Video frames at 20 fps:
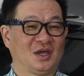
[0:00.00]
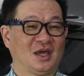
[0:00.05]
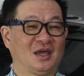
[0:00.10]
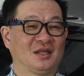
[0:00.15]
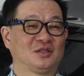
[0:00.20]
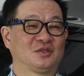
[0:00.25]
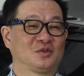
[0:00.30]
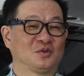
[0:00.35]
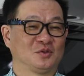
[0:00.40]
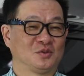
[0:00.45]

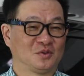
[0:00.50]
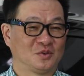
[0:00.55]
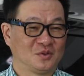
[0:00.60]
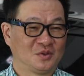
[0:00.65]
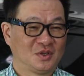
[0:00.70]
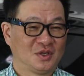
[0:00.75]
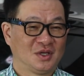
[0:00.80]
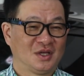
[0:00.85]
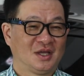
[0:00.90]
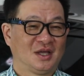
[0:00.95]
had to
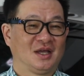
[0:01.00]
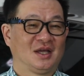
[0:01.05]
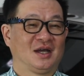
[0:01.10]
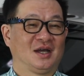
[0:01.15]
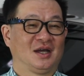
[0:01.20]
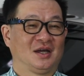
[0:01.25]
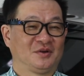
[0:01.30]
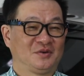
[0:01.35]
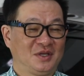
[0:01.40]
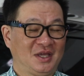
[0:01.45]

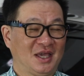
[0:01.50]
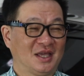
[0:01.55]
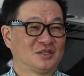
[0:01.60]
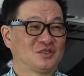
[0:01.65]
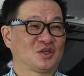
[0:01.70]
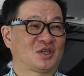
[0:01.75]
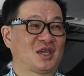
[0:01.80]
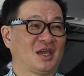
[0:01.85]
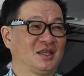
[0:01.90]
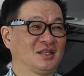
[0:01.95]
uh,
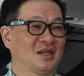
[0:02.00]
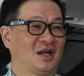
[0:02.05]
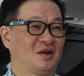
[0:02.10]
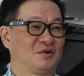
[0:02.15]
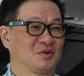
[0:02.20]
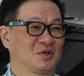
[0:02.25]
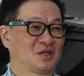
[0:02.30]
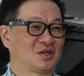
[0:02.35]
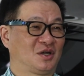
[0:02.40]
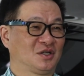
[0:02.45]
re-educate
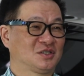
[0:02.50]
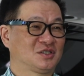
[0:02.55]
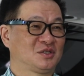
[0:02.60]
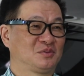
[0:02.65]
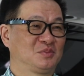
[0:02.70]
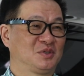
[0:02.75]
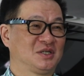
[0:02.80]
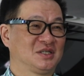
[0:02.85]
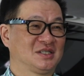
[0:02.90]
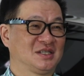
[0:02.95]
our
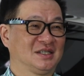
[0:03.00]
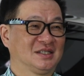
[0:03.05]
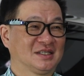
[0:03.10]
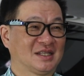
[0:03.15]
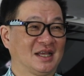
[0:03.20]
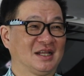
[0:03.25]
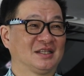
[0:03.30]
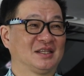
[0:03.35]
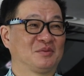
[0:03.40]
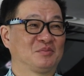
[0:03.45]
customers and
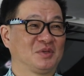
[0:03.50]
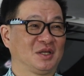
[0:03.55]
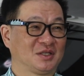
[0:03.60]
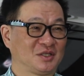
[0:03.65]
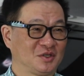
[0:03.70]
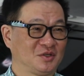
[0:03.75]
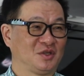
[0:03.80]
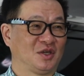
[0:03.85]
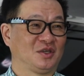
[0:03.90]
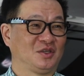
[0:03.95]
tell them that
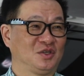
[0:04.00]
you,